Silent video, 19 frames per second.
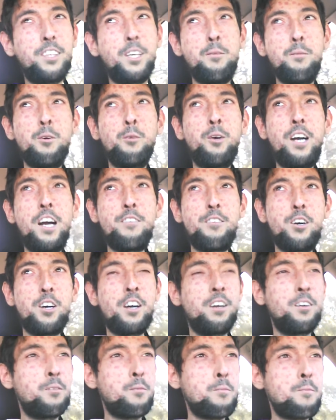mean,
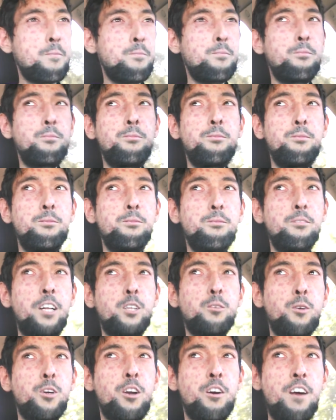whatever,
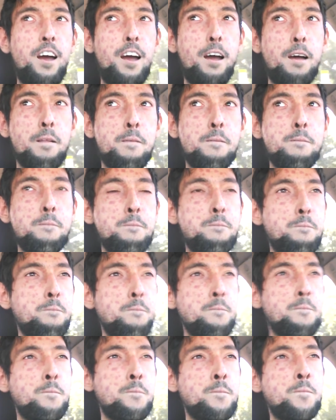that's where you're at.
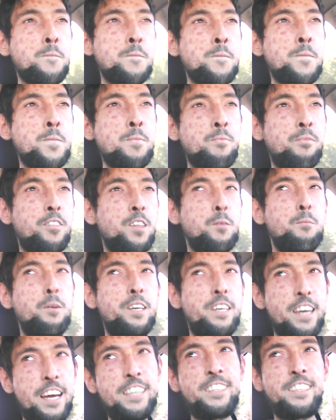
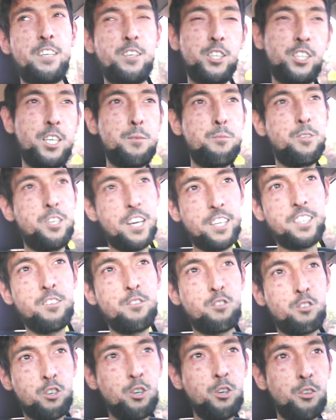But yes, there is an objective
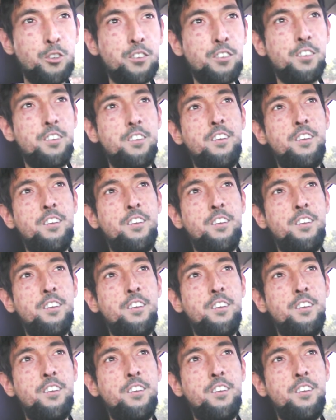truth,